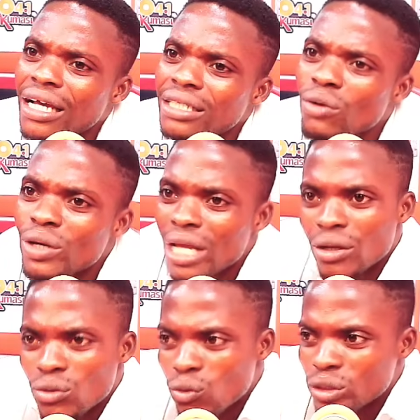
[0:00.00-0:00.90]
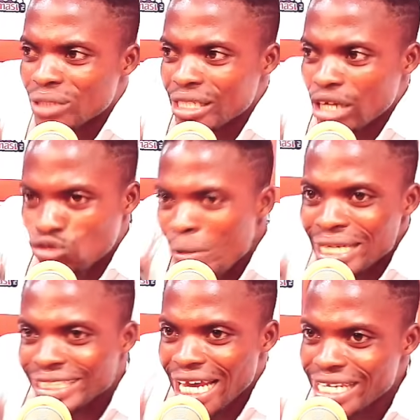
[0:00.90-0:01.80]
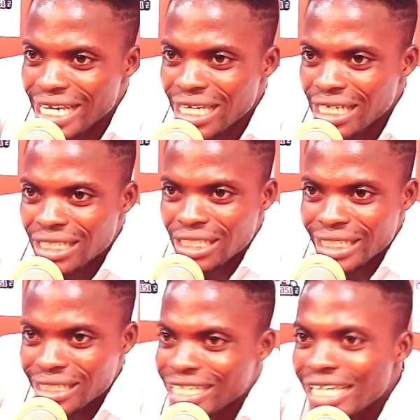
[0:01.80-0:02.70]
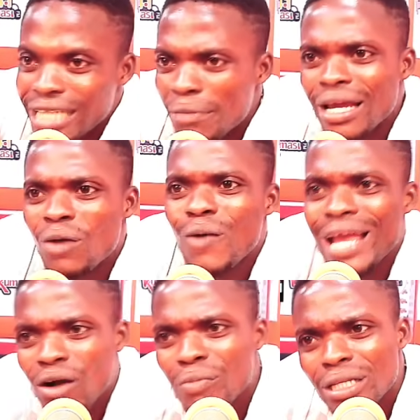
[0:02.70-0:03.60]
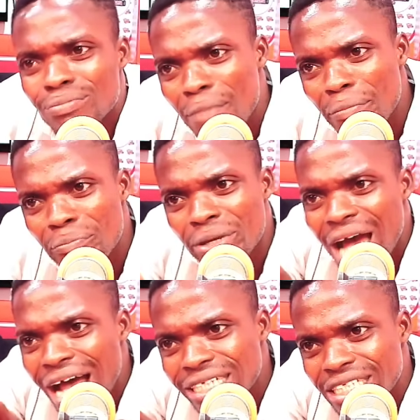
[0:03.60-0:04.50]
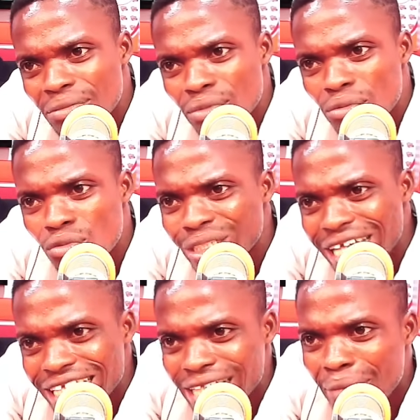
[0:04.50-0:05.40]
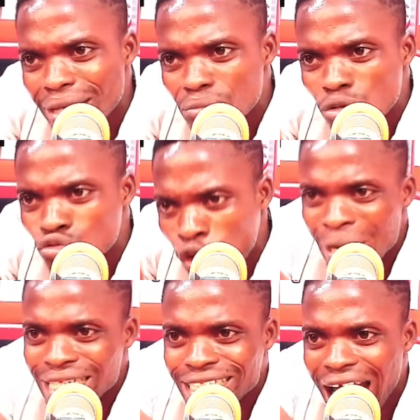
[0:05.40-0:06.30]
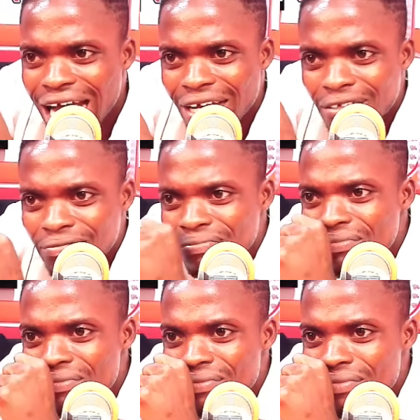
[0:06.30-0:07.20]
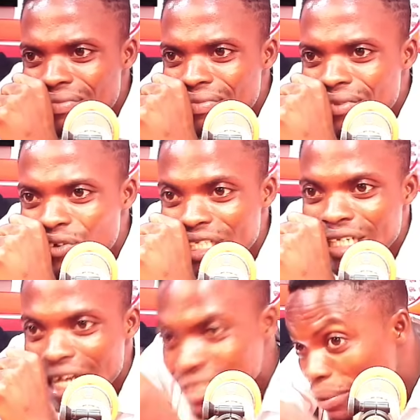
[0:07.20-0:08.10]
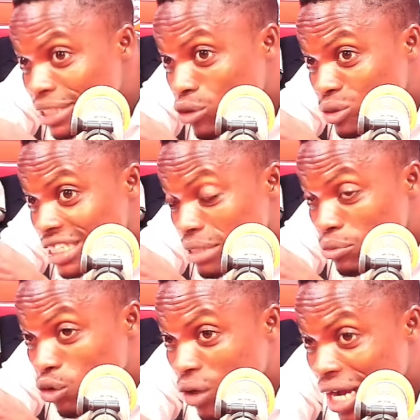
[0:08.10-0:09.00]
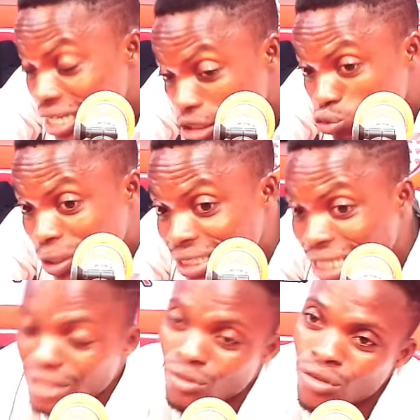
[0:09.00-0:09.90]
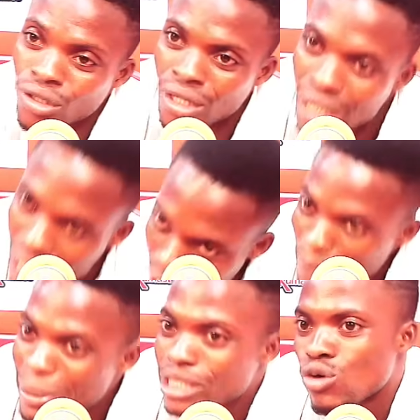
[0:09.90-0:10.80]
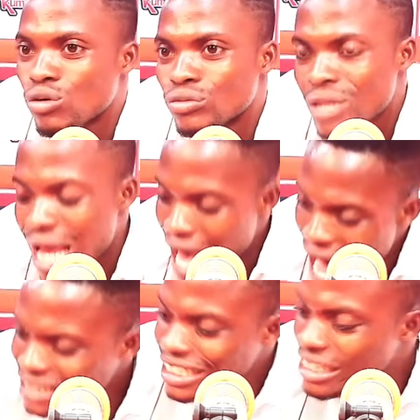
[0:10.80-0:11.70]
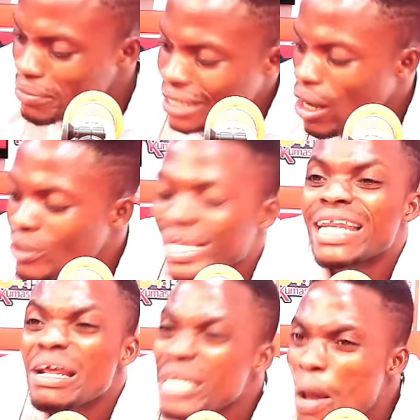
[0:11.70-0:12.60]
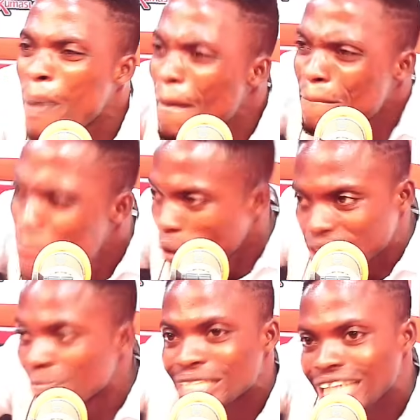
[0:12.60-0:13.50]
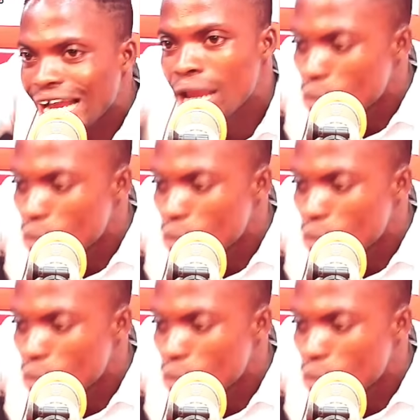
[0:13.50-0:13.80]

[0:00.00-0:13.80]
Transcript: So, with the Utim say, you're tormenting ye. Ye danger eh hwan a obet mama bi has the team no danger man mo tormentor uti danger me chose team no eh too ordinary no and I make sure no has the team na down ye need nipa bi o team say game